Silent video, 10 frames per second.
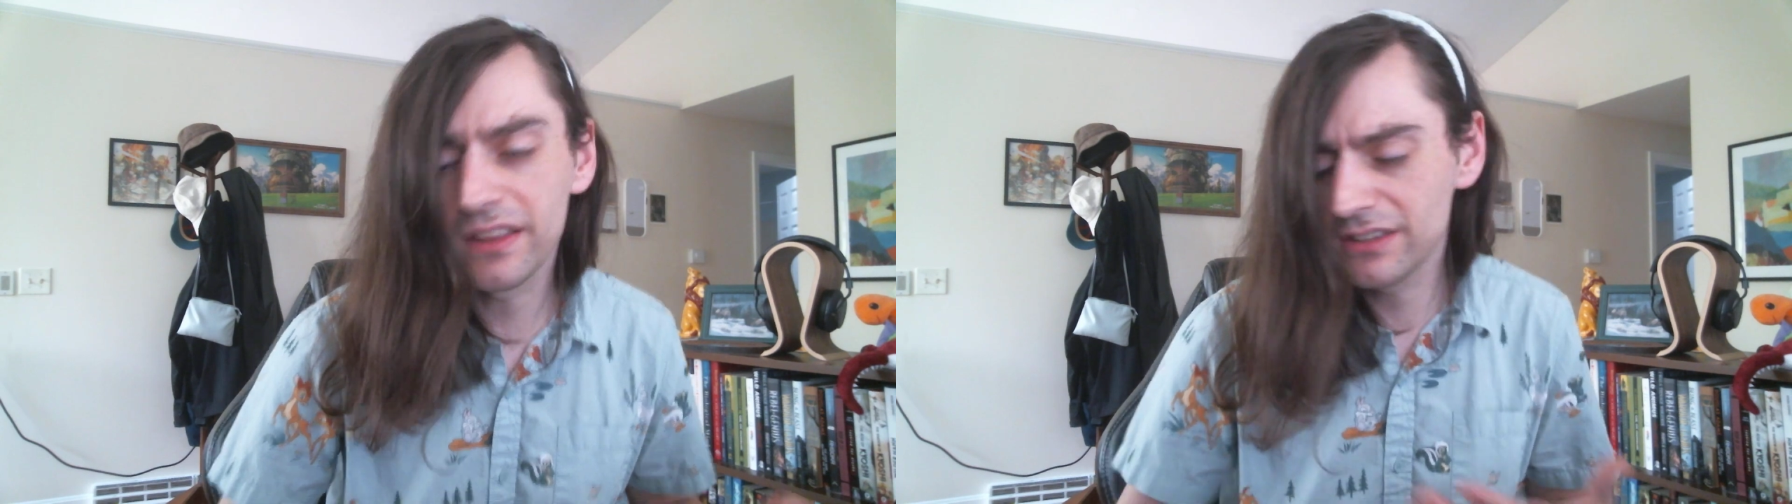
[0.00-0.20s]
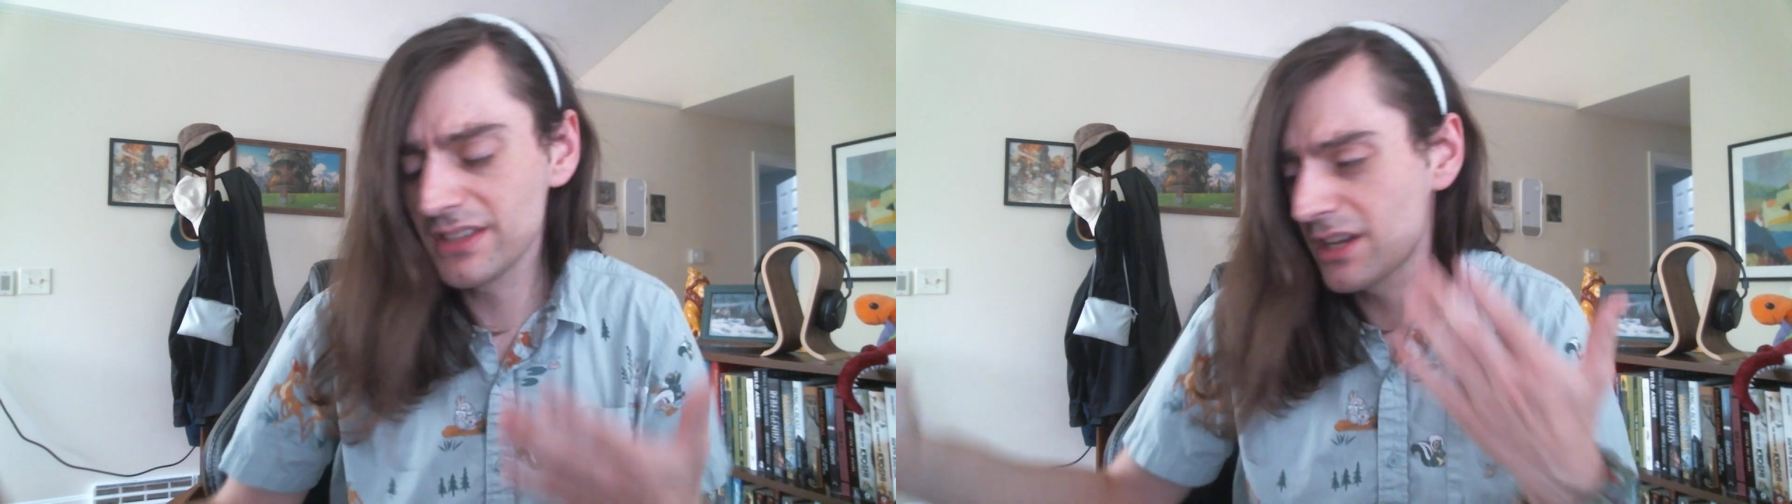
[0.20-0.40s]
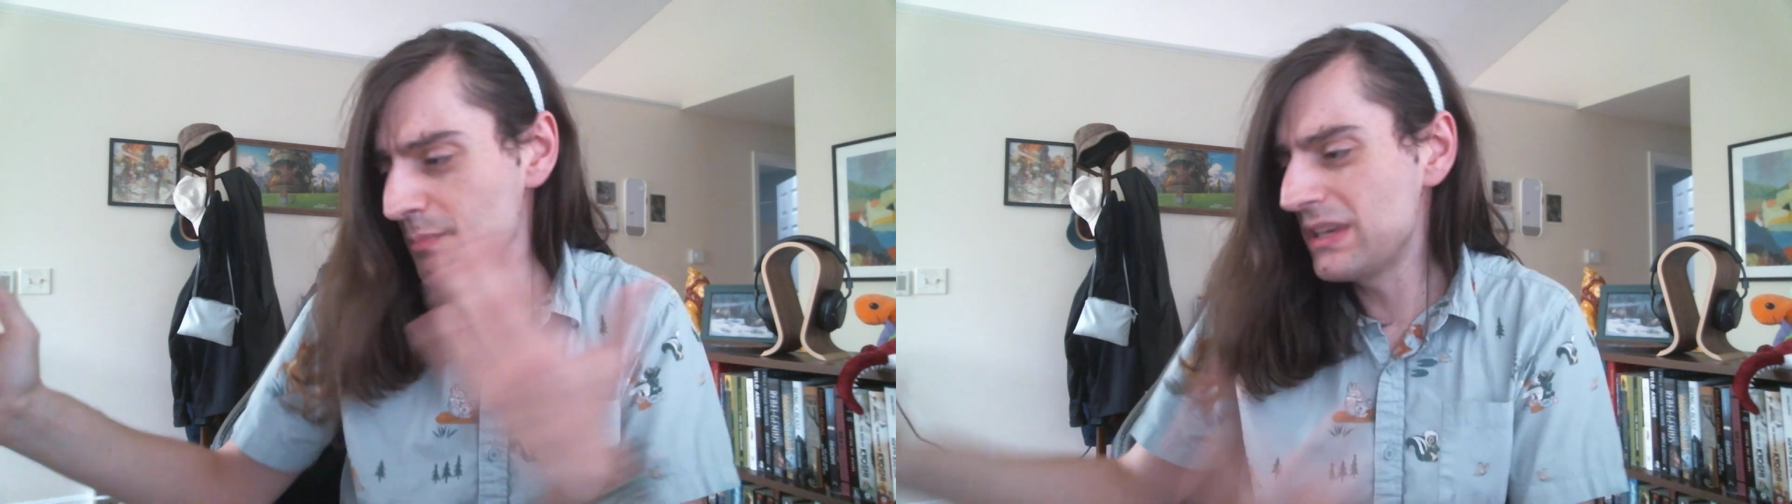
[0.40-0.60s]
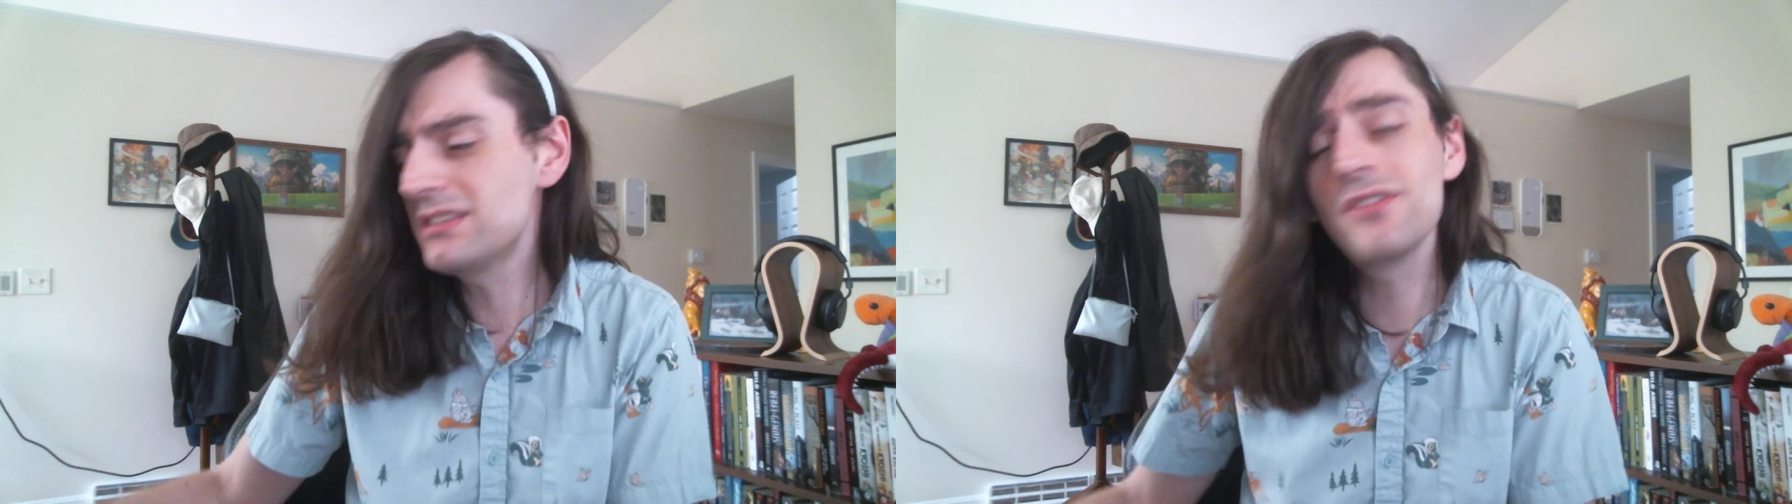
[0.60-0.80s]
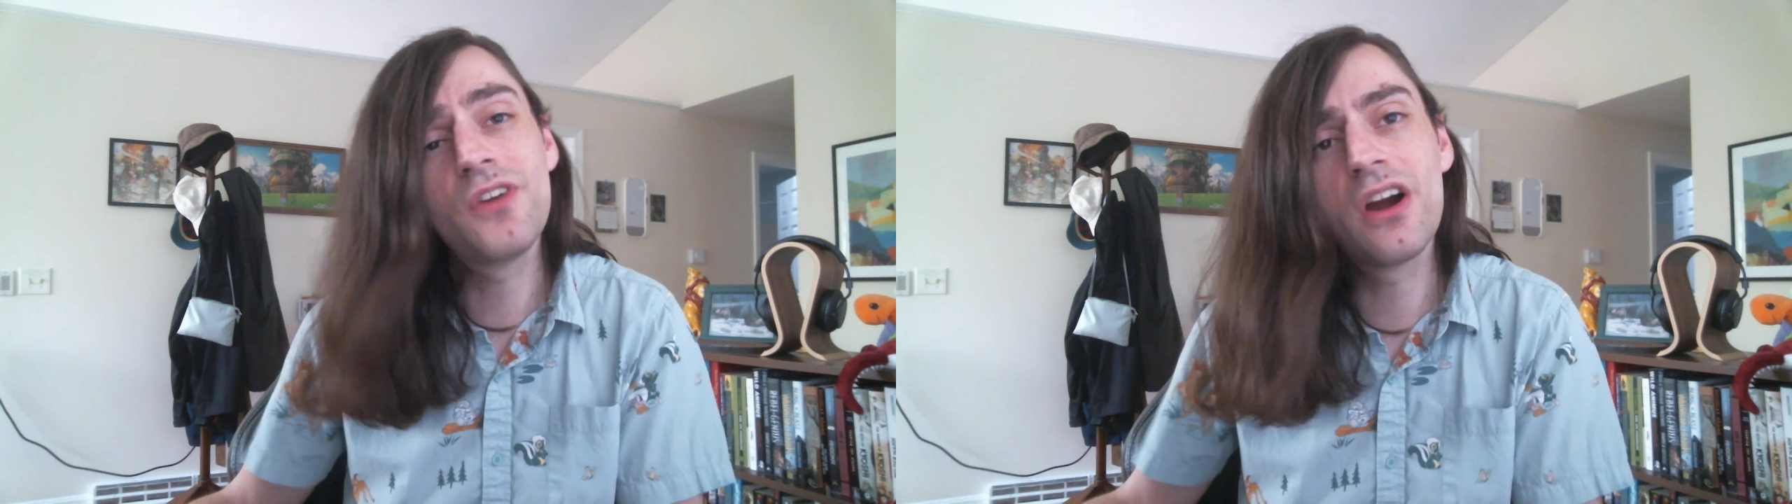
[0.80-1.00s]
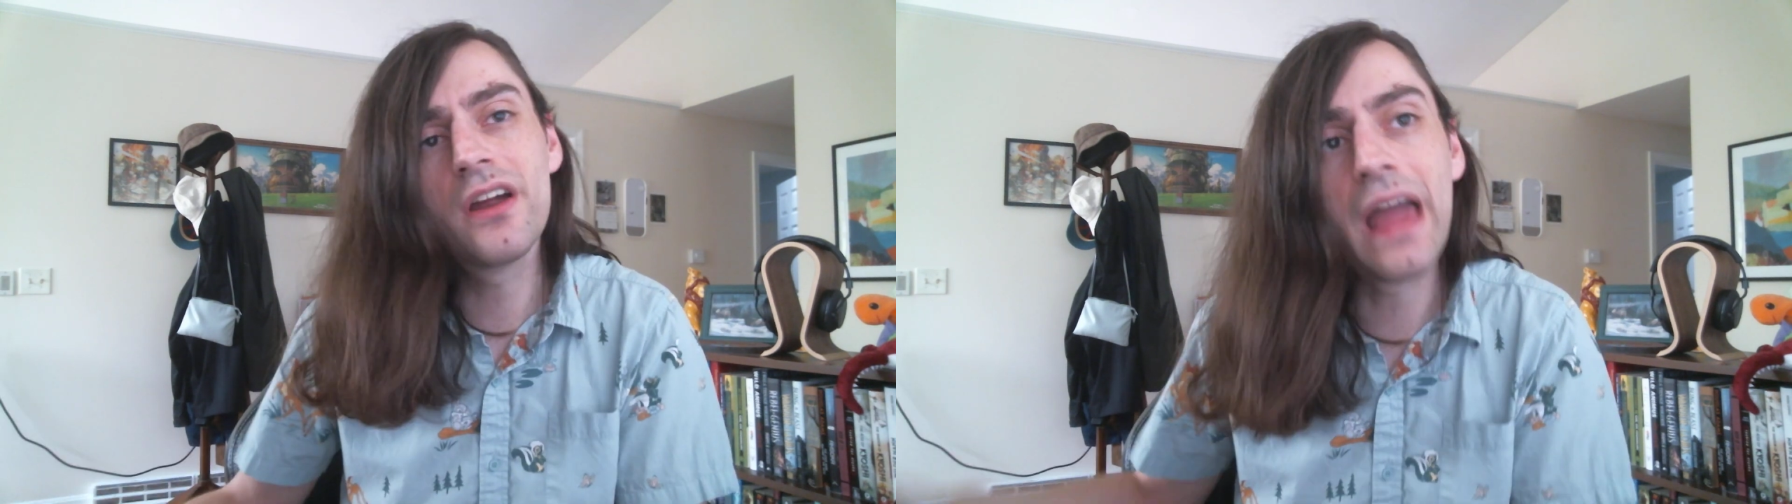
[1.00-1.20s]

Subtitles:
There's like a piece of heart